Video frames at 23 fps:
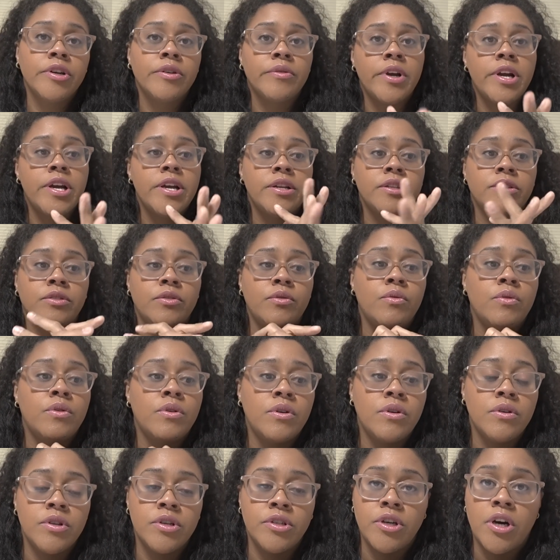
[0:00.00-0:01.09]
great in
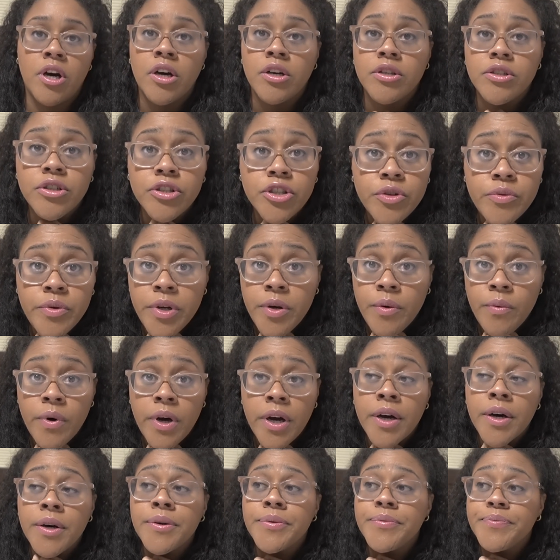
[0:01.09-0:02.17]
school. The dogs are doing
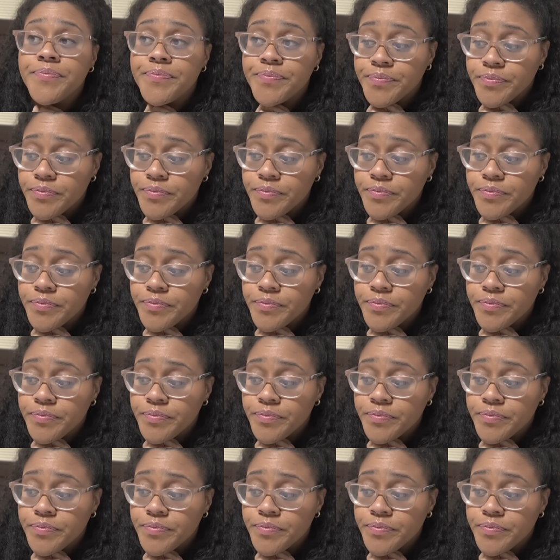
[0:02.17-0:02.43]
well.